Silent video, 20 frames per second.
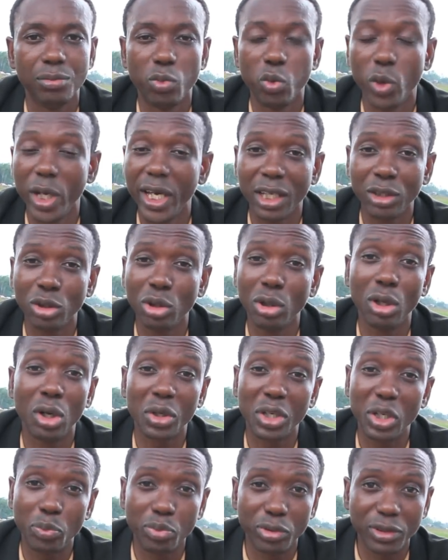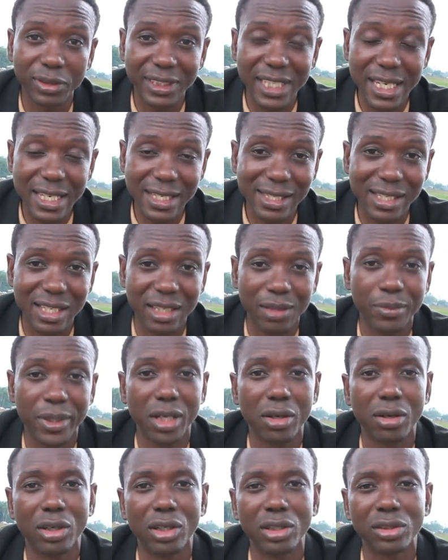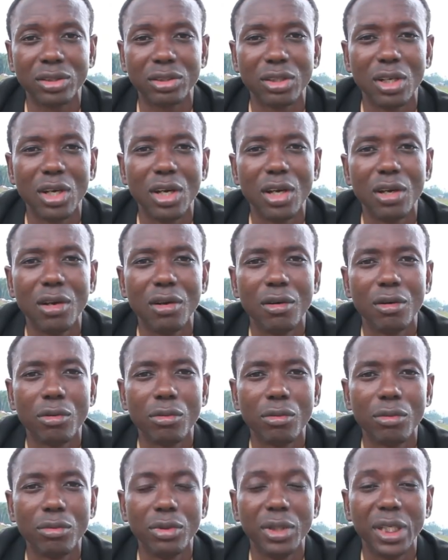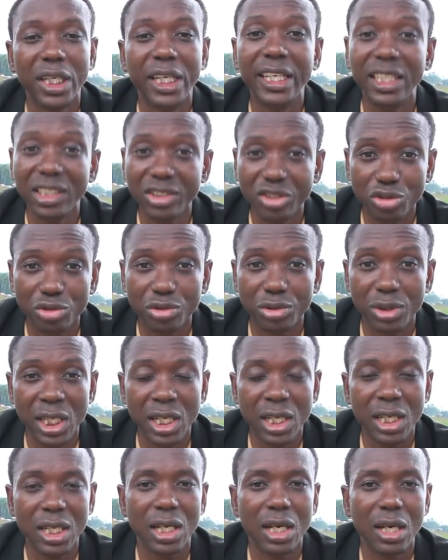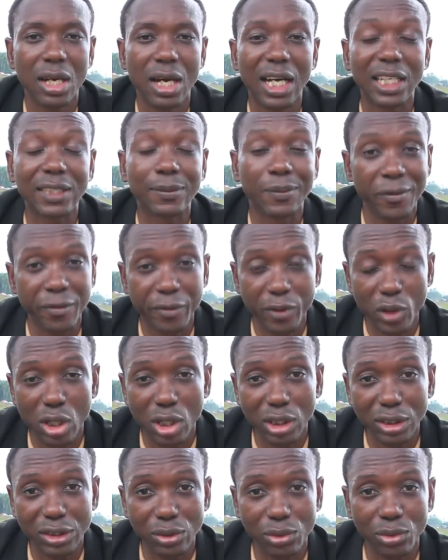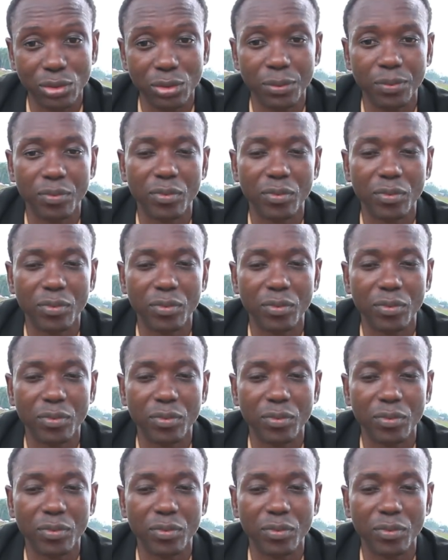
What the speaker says: We are no longer protesting because history has been forgotten.